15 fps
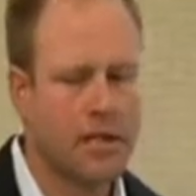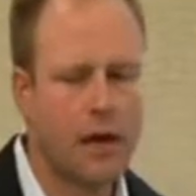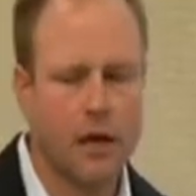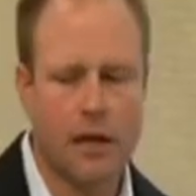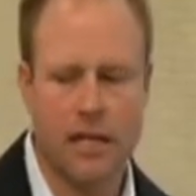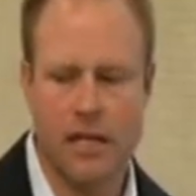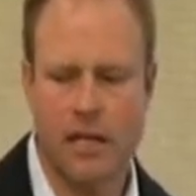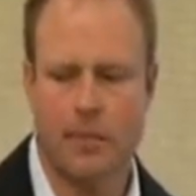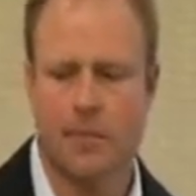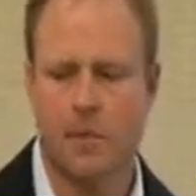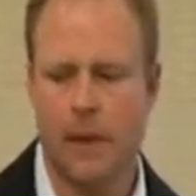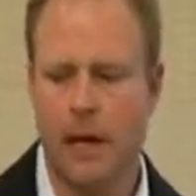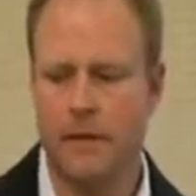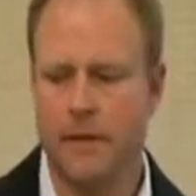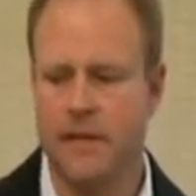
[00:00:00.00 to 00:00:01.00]
And I was talking to
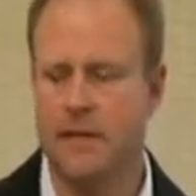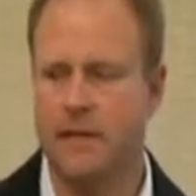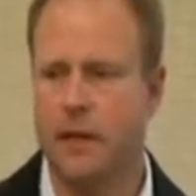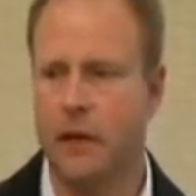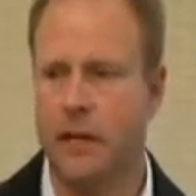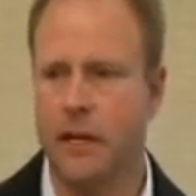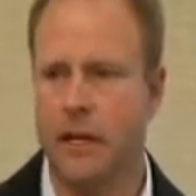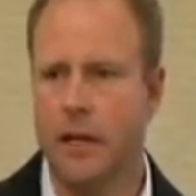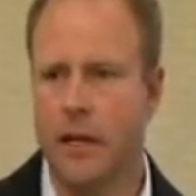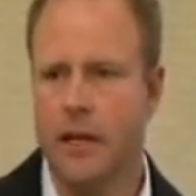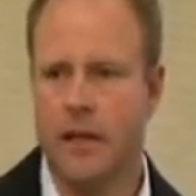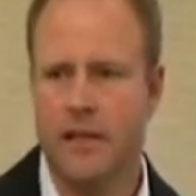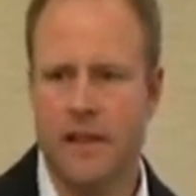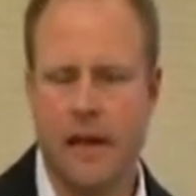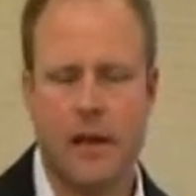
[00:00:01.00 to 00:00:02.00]
him about this study,
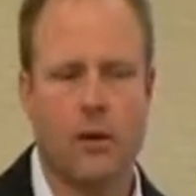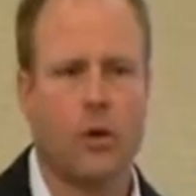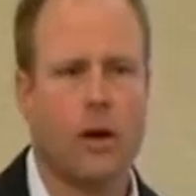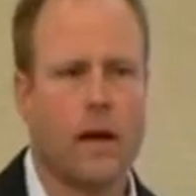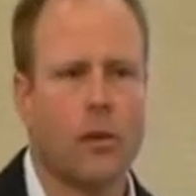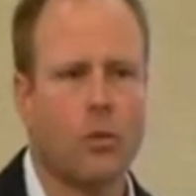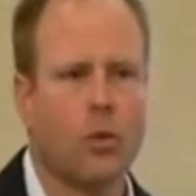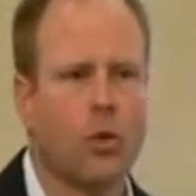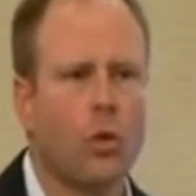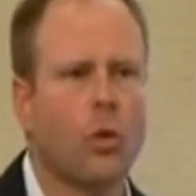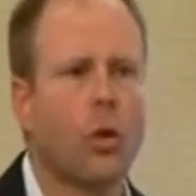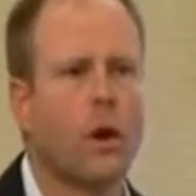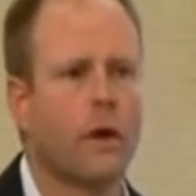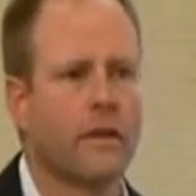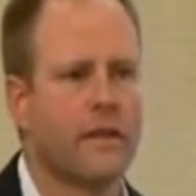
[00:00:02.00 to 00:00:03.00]
saying, okay,
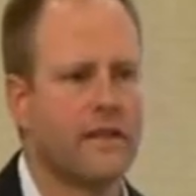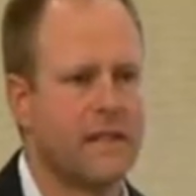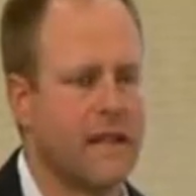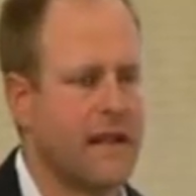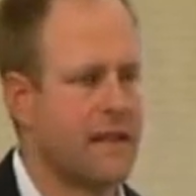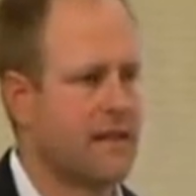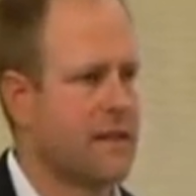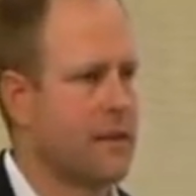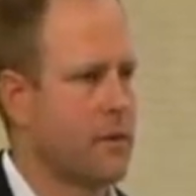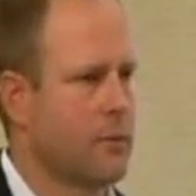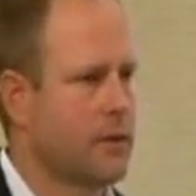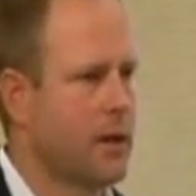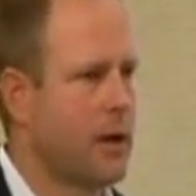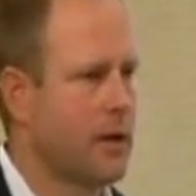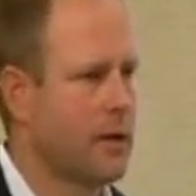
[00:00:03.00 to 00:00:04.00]
who are these kids
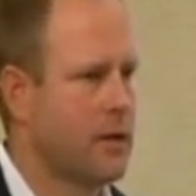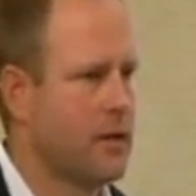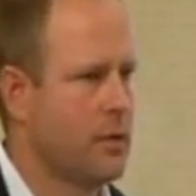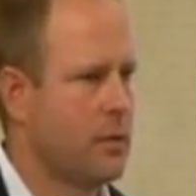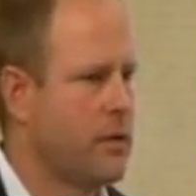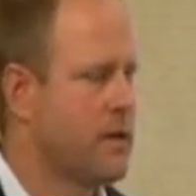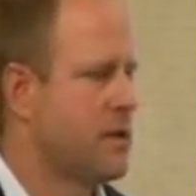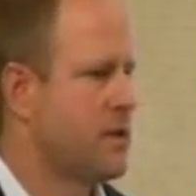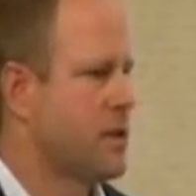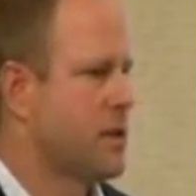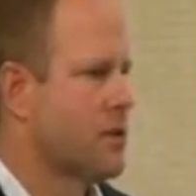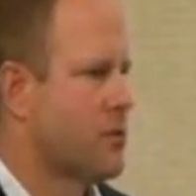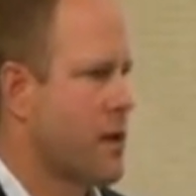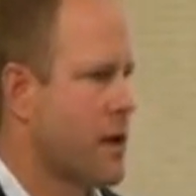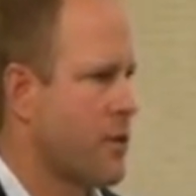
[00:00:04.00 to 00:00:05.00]
that they were talking to? Are
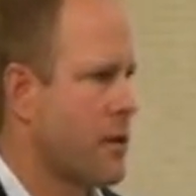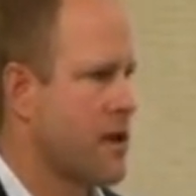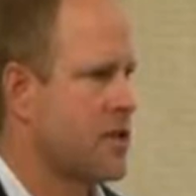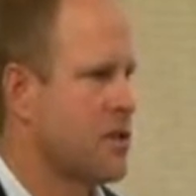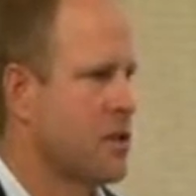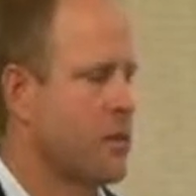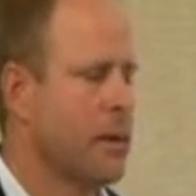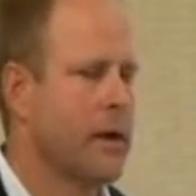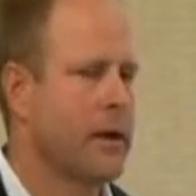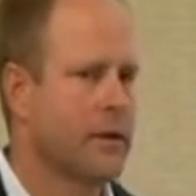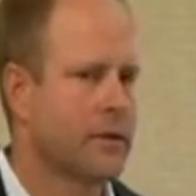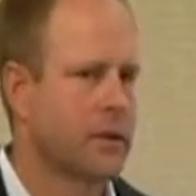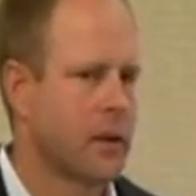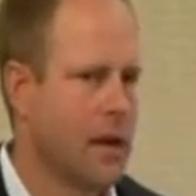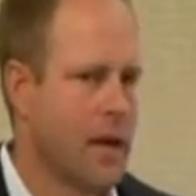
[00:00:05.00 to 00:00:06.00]
these just recreational
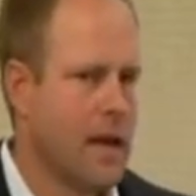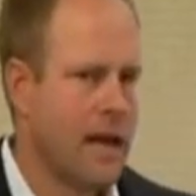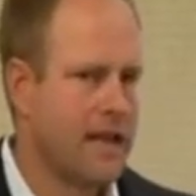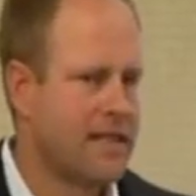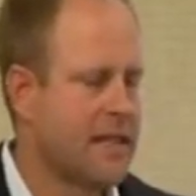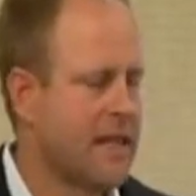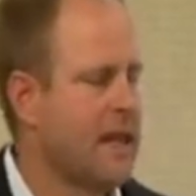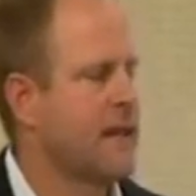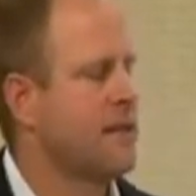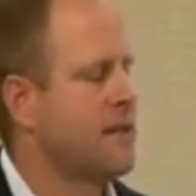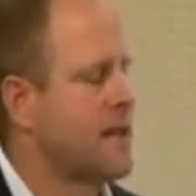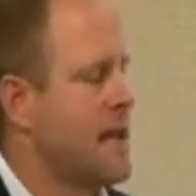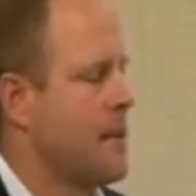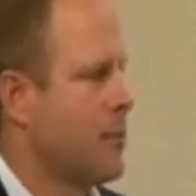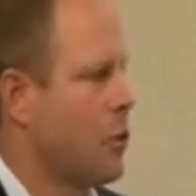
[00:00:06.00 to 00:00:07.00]
players? And he said he
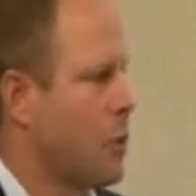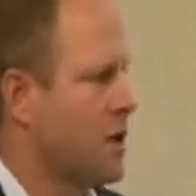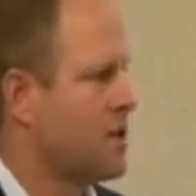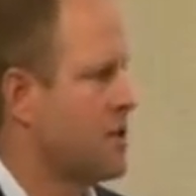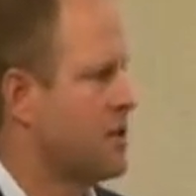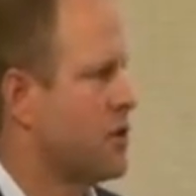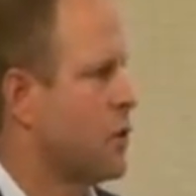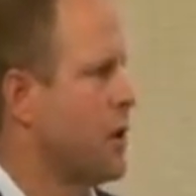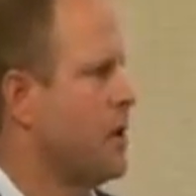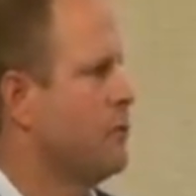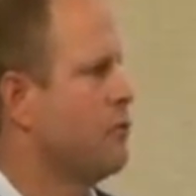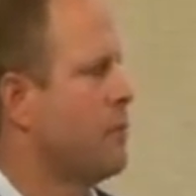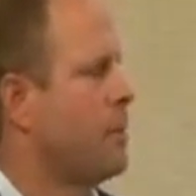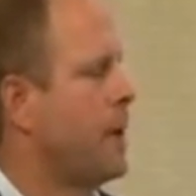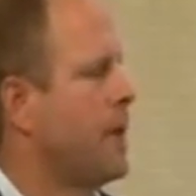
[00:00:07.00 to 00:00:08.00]
had the same question, so
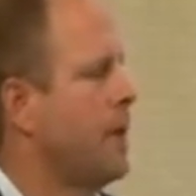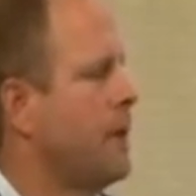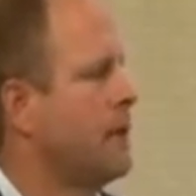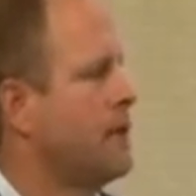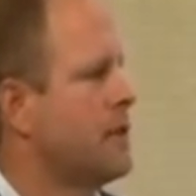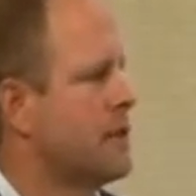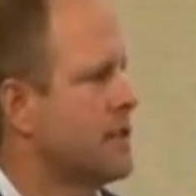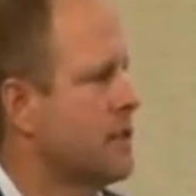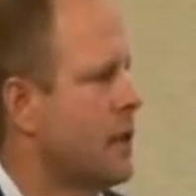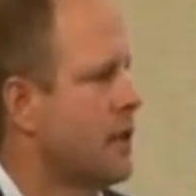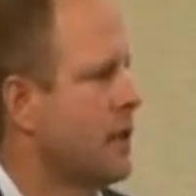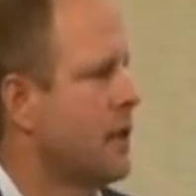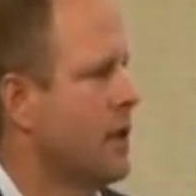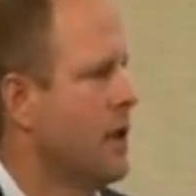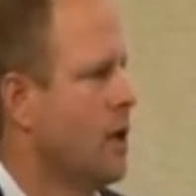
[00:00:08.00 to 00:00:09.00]
he repeated the
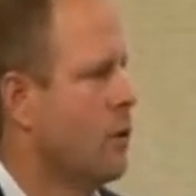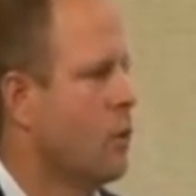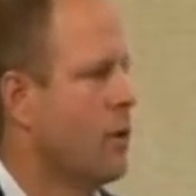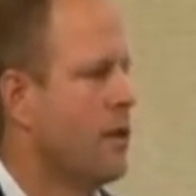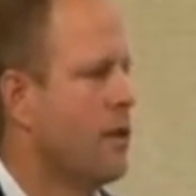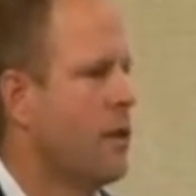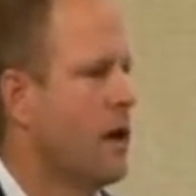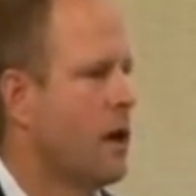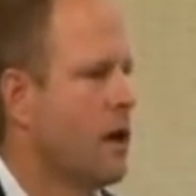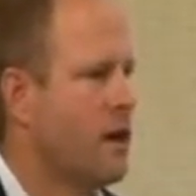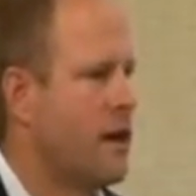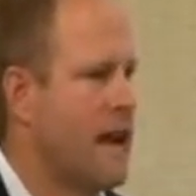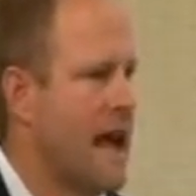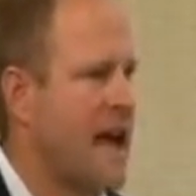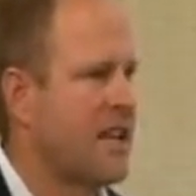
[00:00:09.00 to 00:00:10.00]
study with
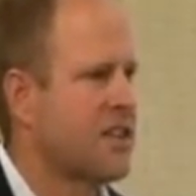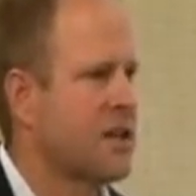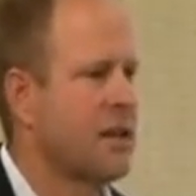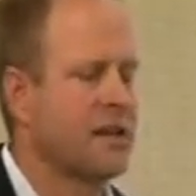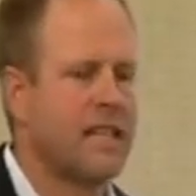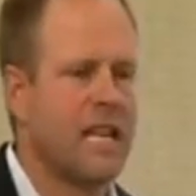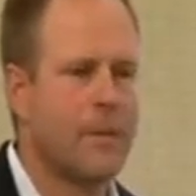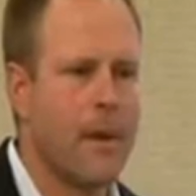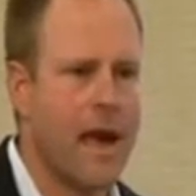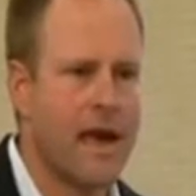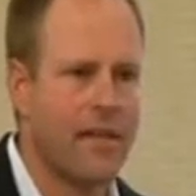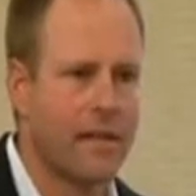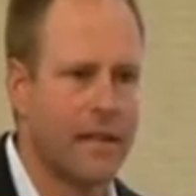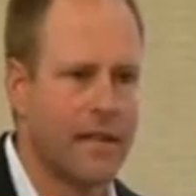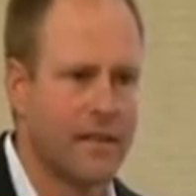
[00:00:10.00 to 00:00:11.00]
the national team
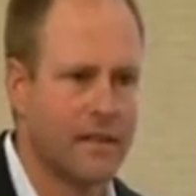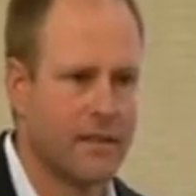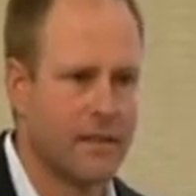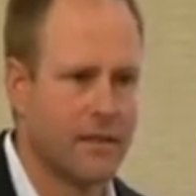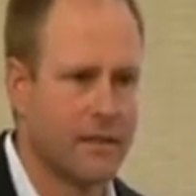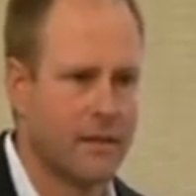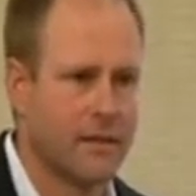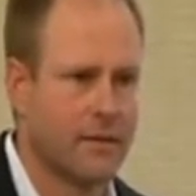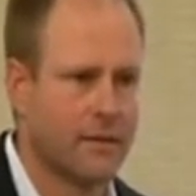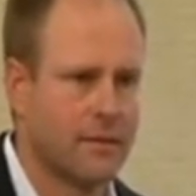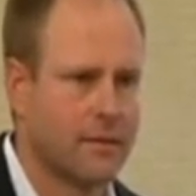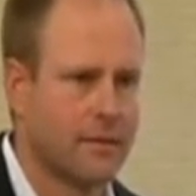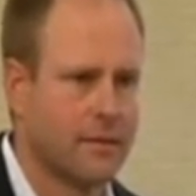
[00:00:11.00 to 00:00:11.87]
athletes